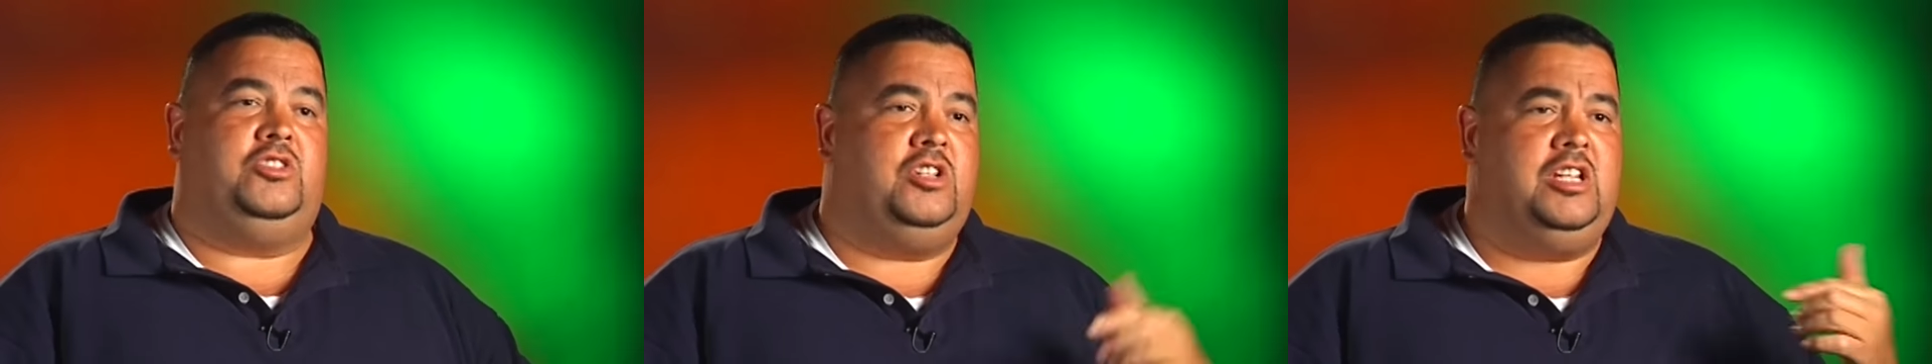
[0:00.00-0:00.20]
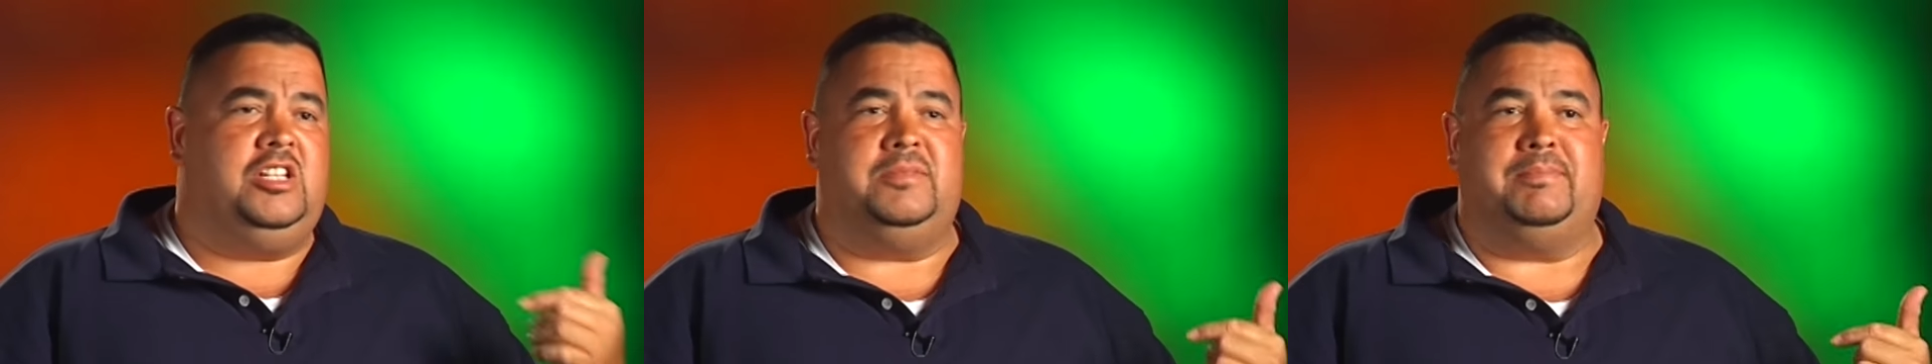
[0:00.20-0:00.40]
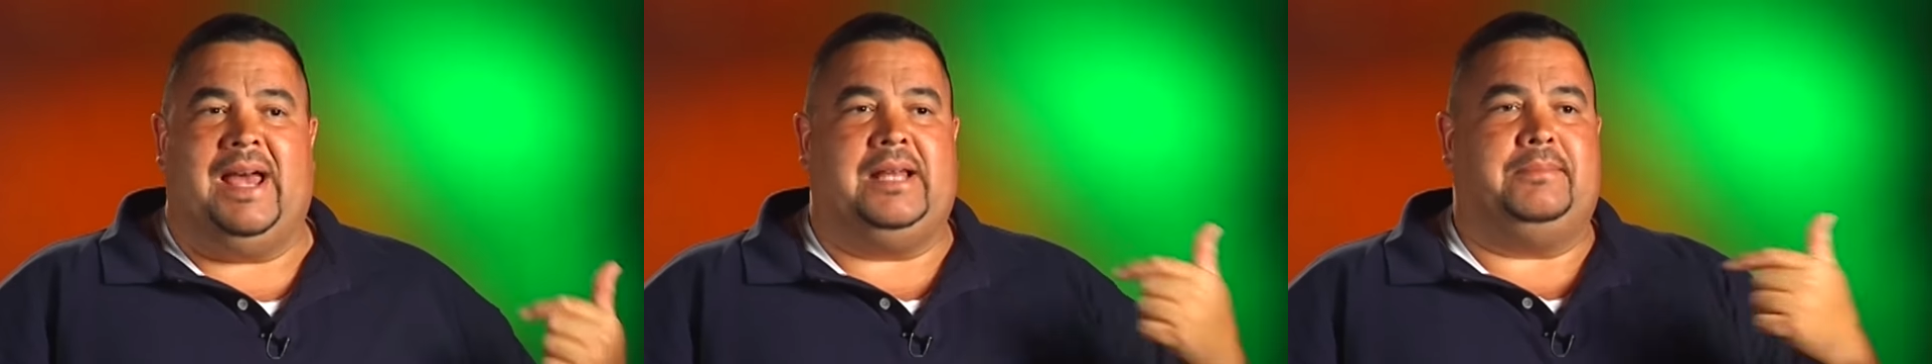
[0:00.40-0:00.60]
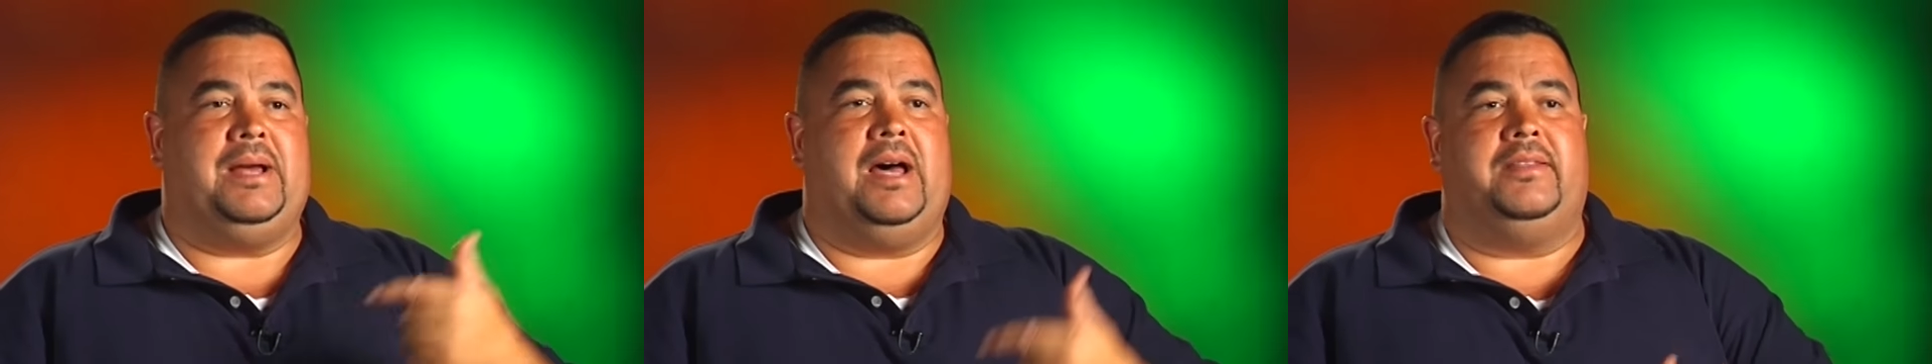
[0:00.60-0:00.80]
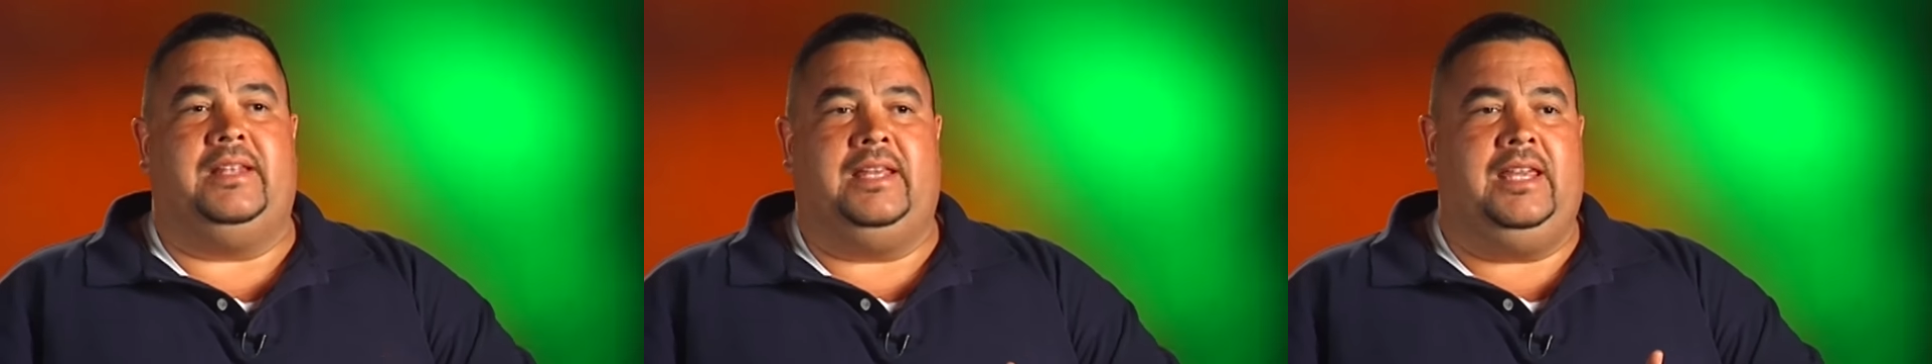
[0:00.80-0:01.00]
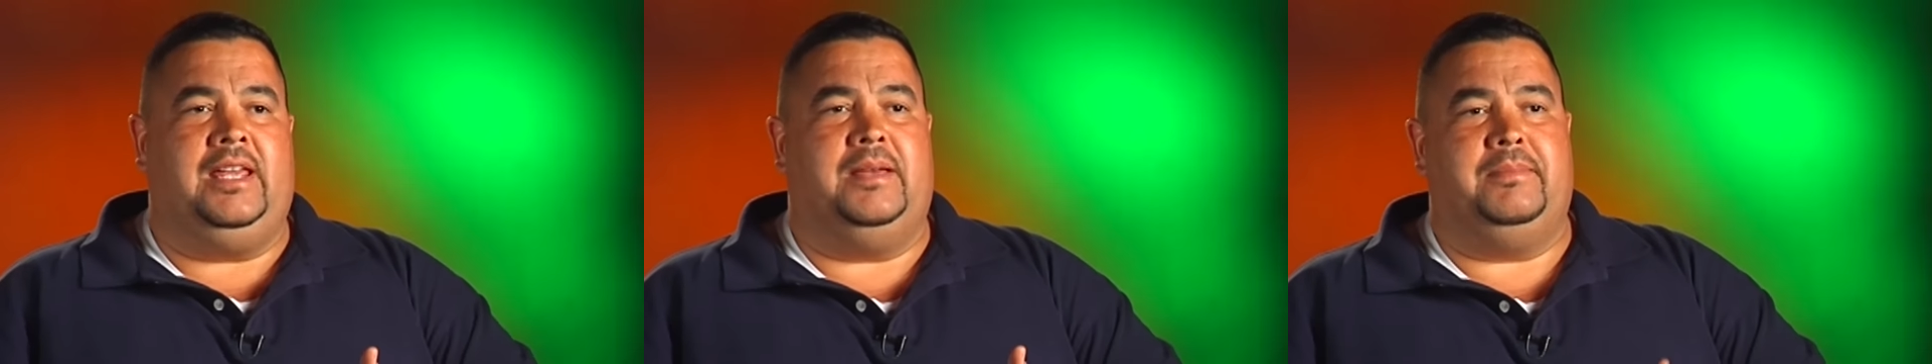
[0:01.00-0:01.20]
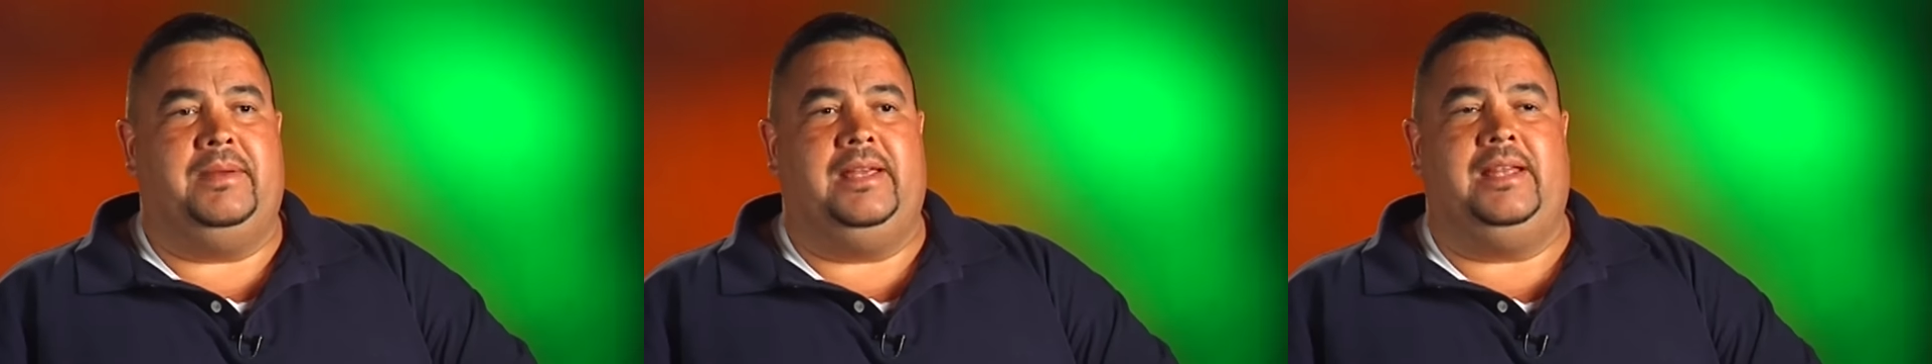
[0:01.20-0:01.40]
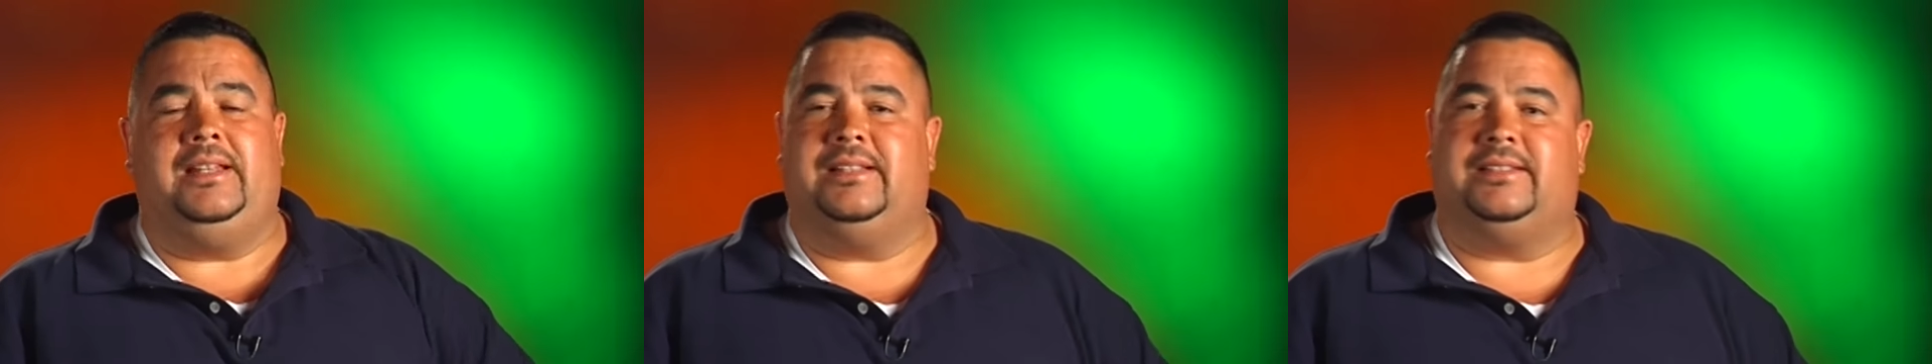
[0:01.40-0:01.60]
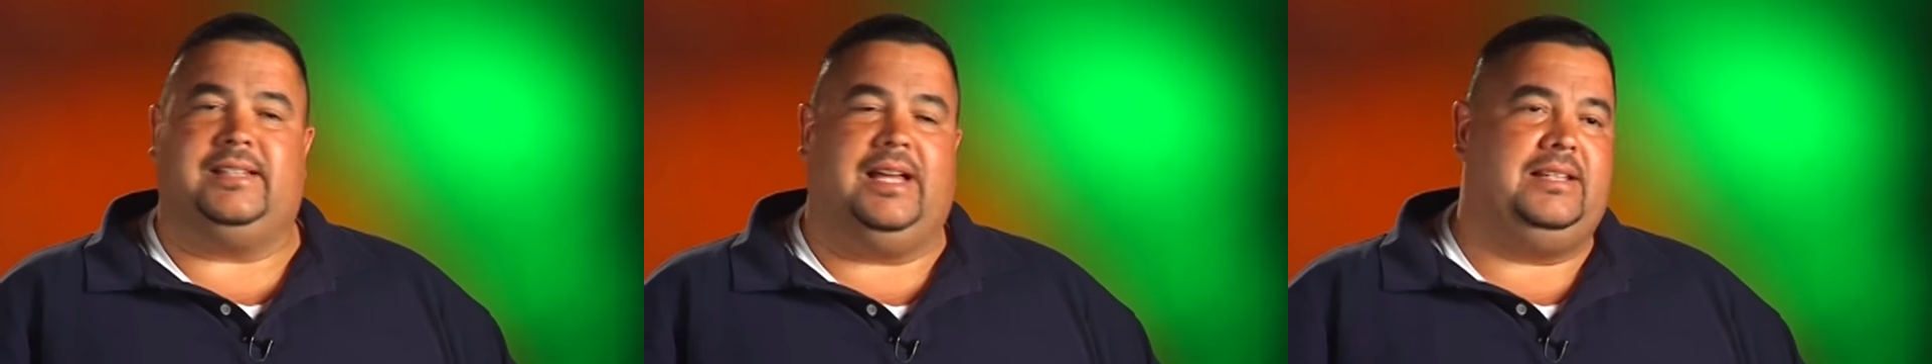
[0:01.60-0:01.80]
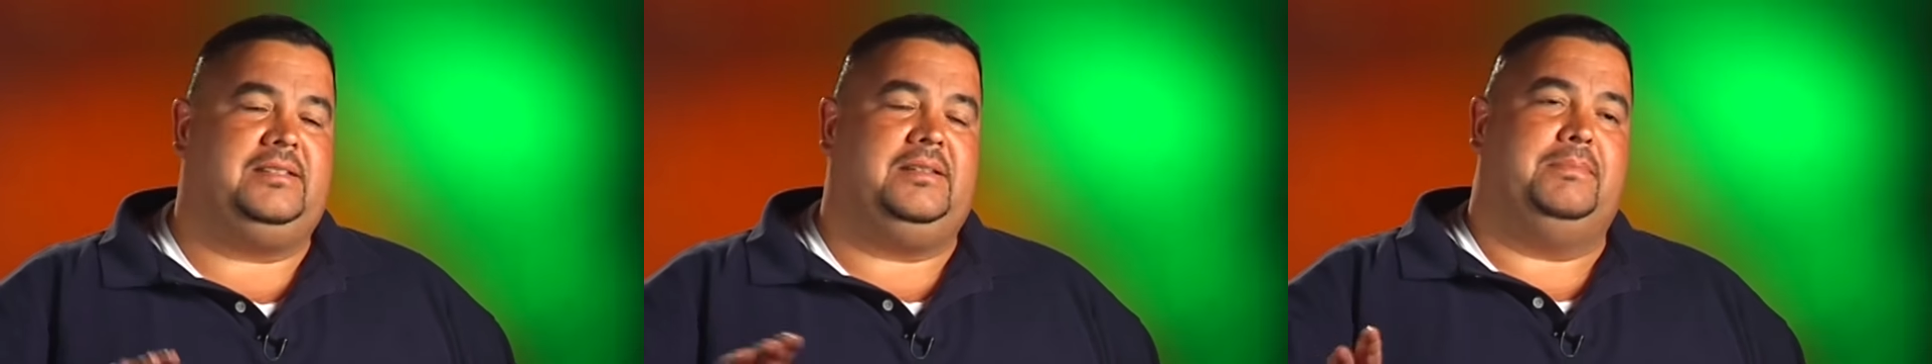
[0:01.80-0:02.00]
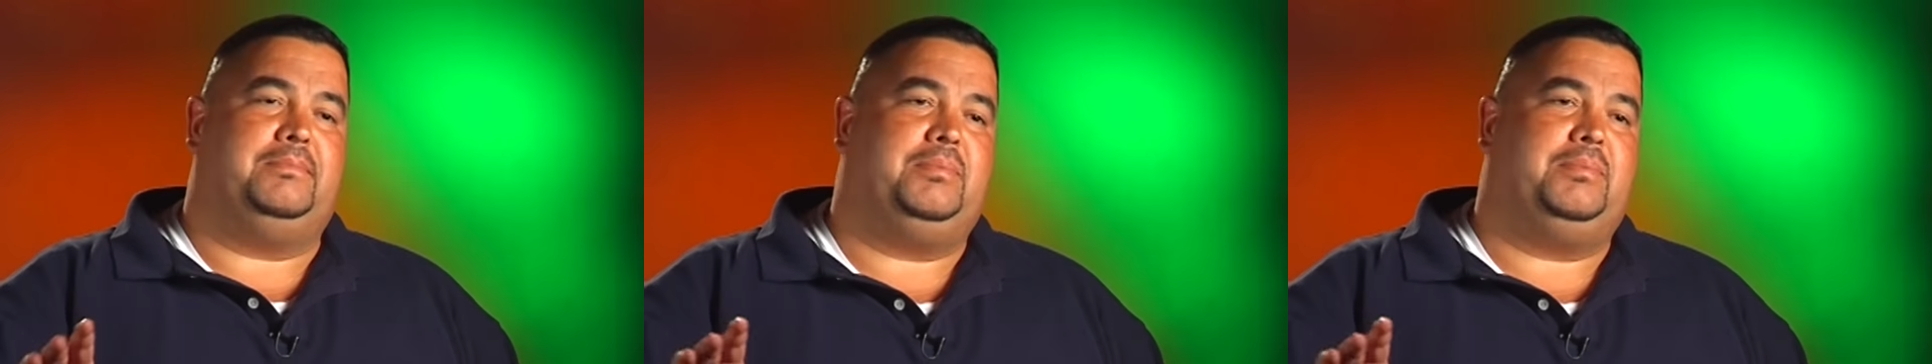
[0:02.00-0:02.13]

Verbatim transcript: she's bad mouthing him. He decides to